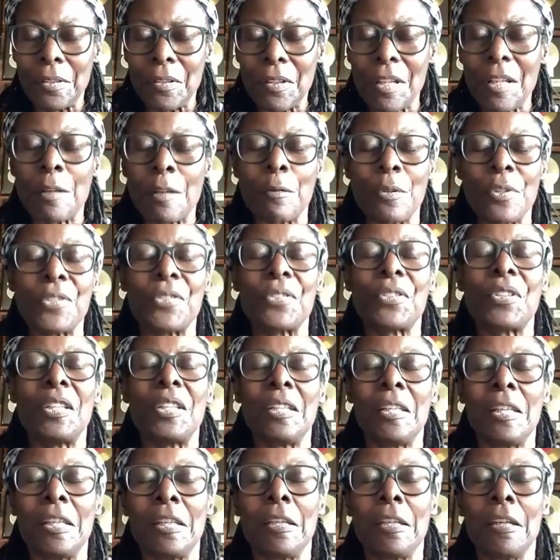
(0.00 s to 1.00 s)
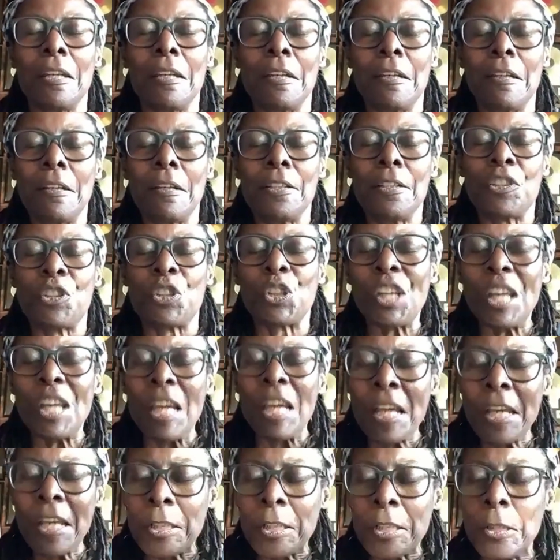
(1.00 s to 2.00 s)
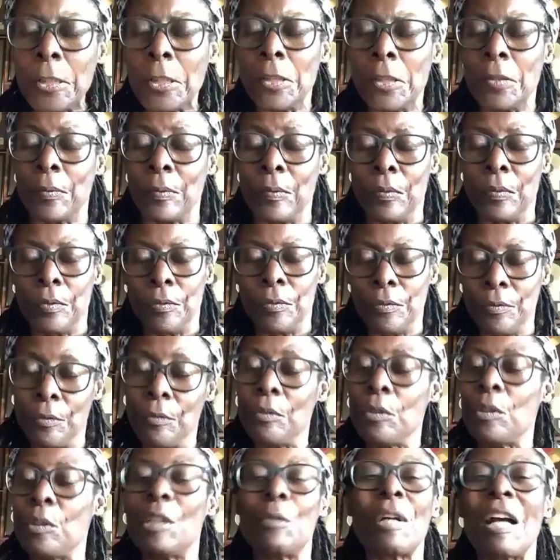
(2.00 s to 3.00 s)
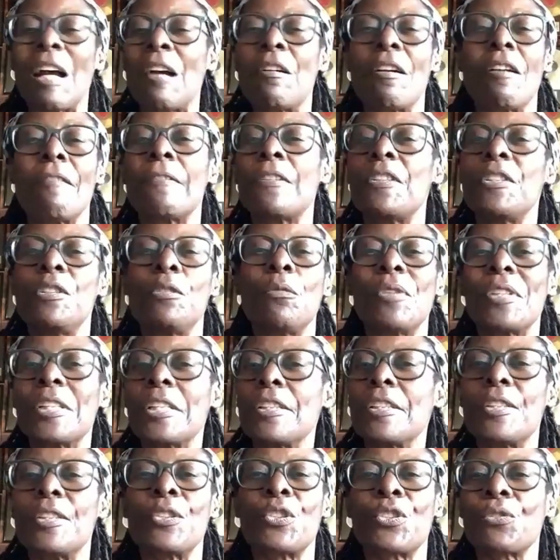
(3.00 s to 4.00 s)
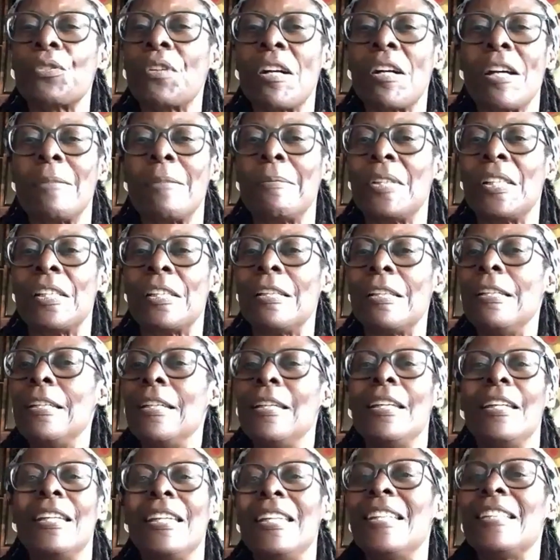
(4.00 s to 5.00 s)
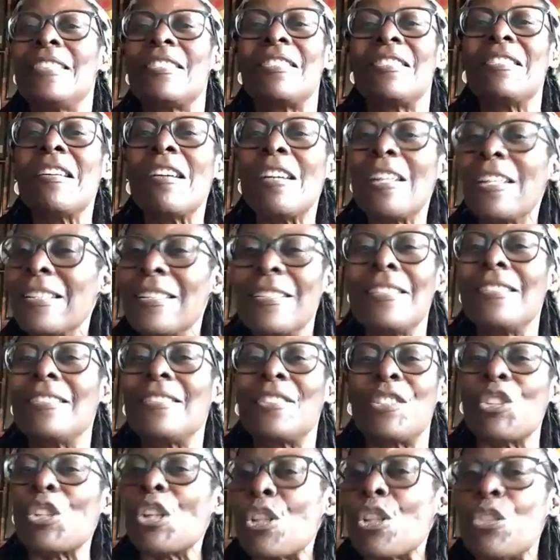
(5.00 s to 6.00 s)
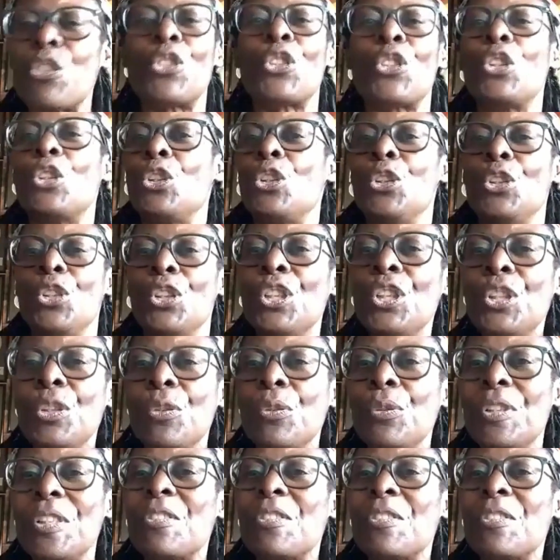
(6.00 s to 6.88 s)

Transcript: I was the channel, however you want to describe it. It's not just you.